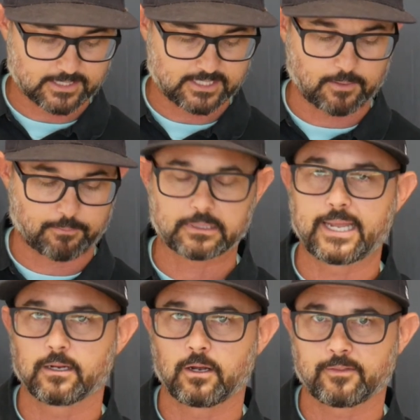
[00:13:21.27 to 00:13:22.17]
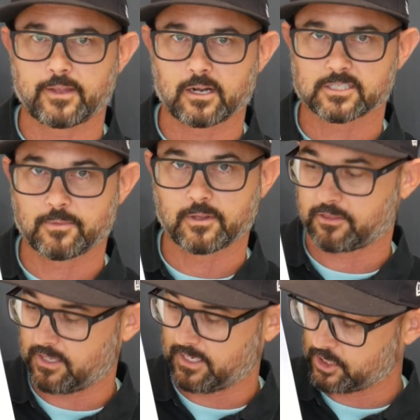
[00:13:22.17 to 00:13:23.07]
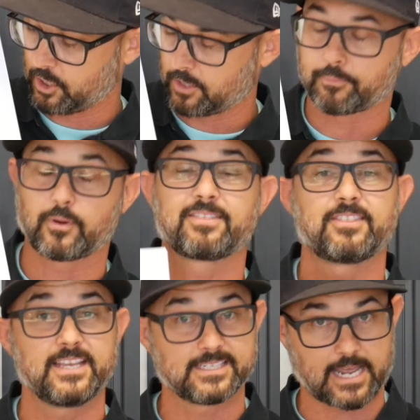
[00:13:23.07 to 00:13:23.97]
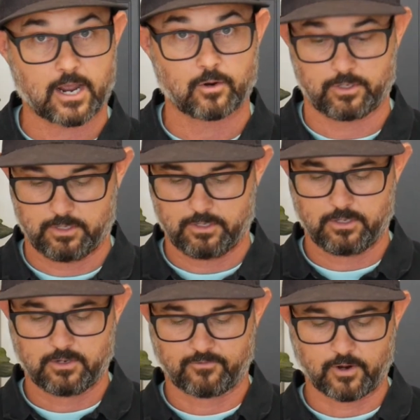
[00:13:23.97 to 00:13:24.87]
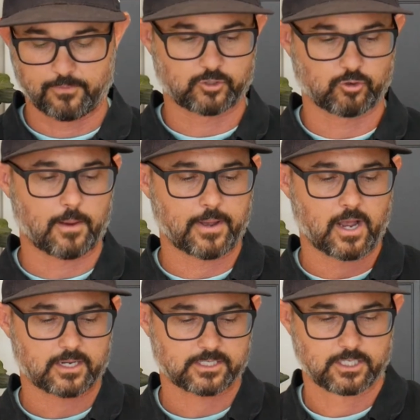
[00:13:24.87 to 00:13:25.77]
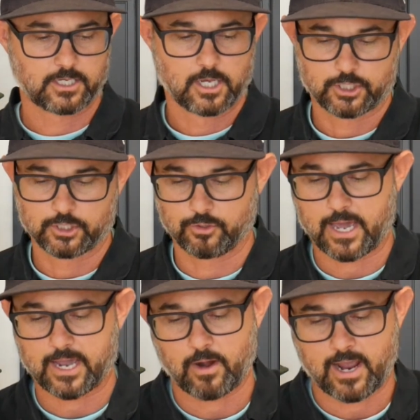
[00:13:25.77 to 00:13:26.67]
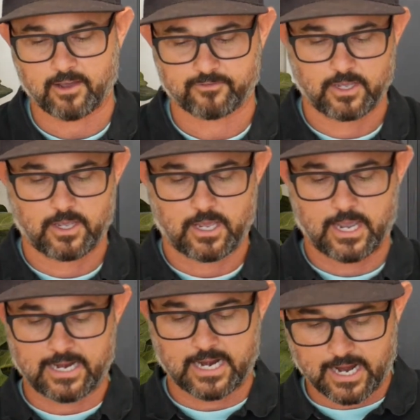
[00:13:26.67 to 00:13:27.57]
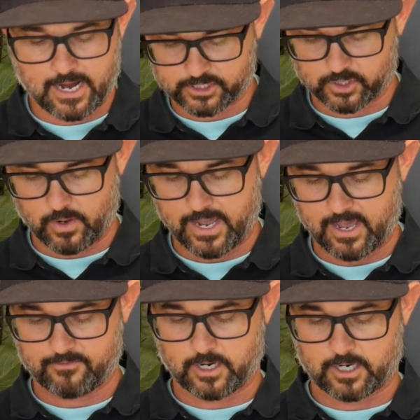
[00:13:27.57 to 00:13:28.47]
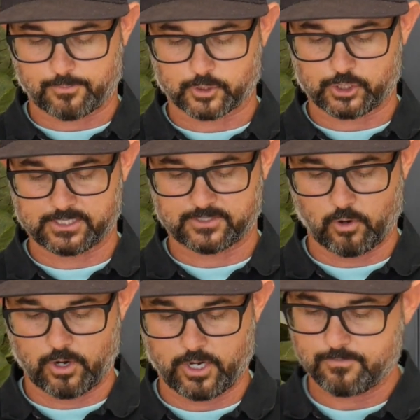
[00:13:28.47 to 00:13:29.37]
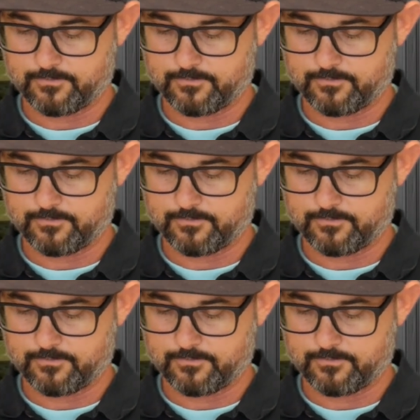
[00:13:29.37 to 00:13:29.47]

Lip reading: I see a plate on there and some other things. So you can print these out from the Dropbox to do that craft. And I also have a couple sheets for you.